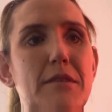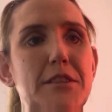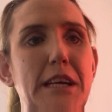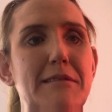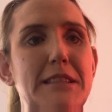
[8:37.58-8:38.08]

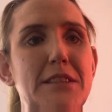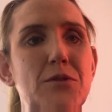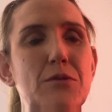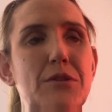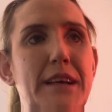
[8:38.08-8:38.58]
charities
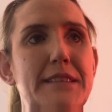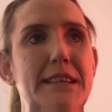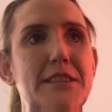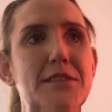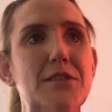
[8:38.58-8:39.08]
and
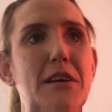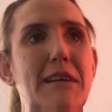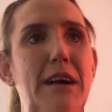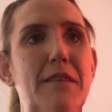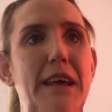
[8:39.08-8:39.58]
organizations are
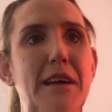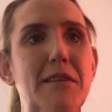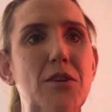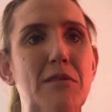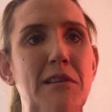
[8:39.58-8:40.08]
out there
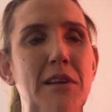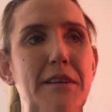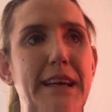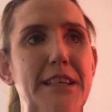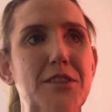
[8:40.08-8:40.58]
in your own
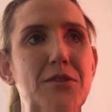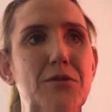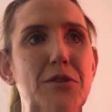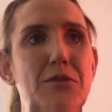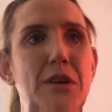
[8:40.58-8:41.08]
location
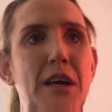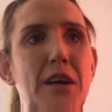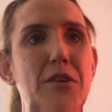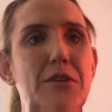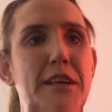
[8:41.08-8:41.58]
or your
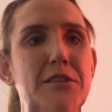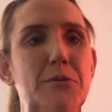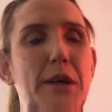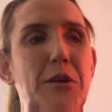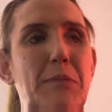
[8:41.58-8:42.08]
your country
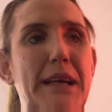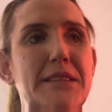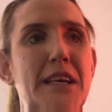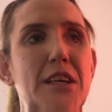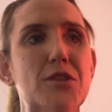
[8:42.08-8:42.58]
where you're
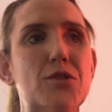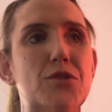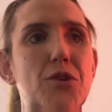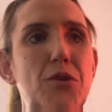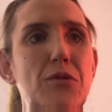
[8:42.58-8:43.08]
based.
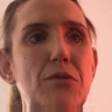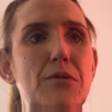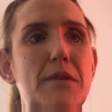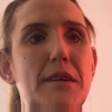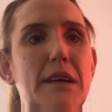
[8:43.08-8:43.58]
Do
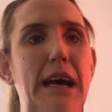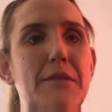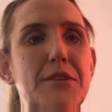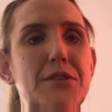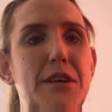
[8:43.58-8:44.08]

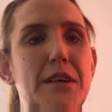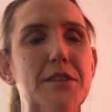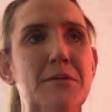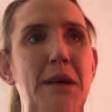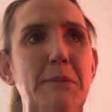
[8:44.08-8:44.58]
have a
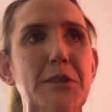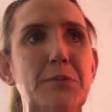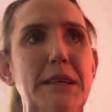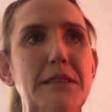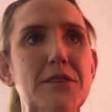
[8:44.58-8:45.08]
search and maybe
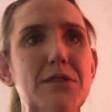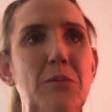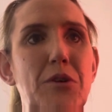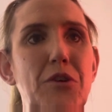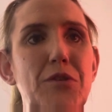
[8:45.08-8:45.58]
speak to
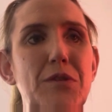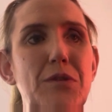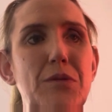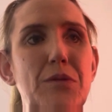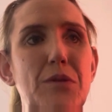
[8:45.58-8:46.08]
someone who
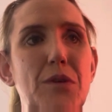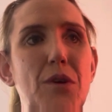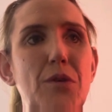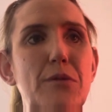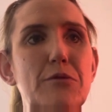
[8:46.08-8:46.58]
you
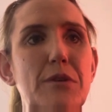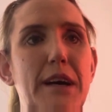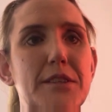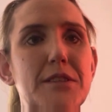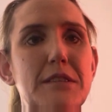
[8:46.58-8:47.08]
who you
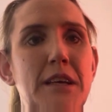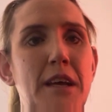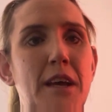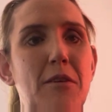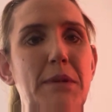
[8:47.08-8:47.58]
trust
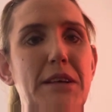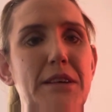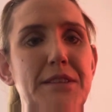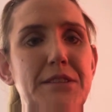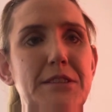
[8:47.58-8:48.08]

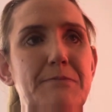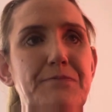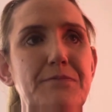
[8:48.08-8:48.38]
because